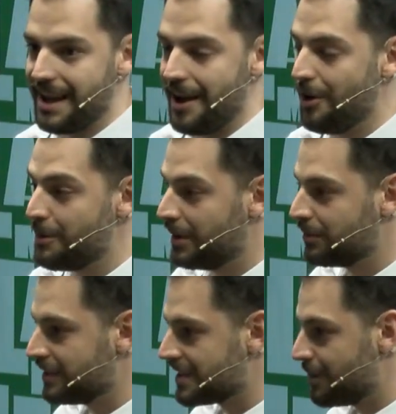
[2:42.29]
Aroma of
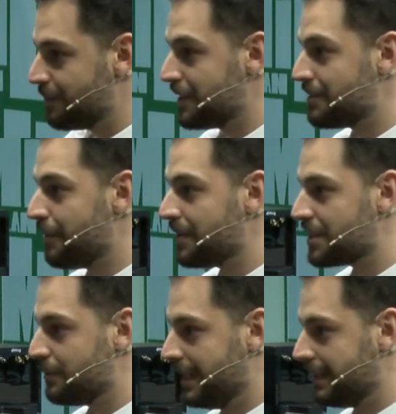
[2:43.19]
this coffee is very
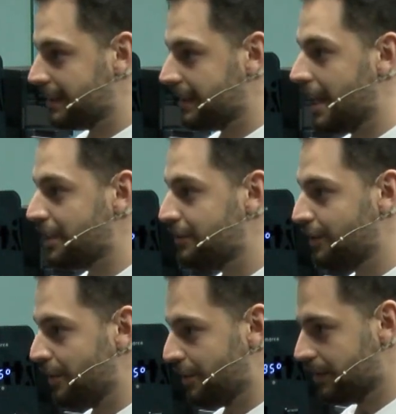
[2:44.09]
sweet and
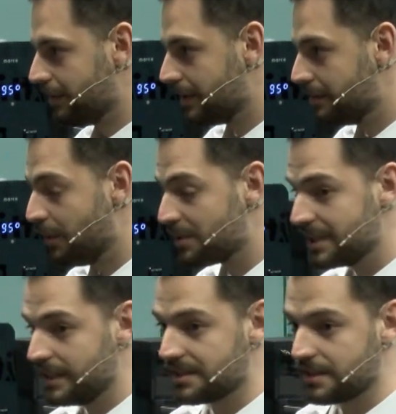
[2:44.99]
floral,
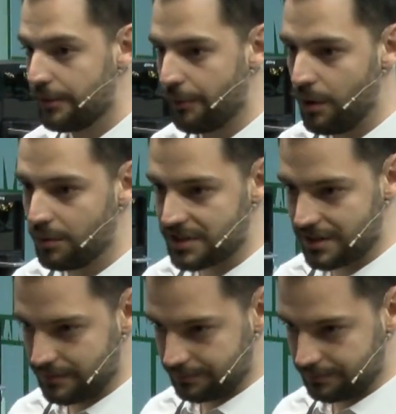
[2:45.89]
mostly as rose